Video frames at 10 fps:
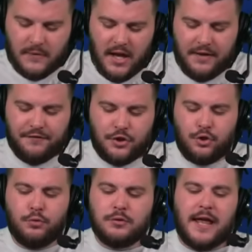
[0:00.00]
If
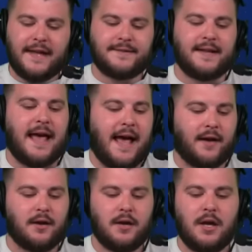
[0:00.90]
you let
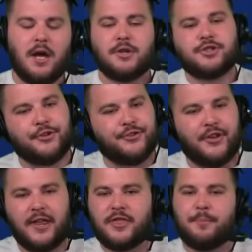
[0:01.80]
Dak just
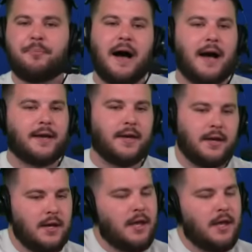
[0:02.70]
sit in the pocket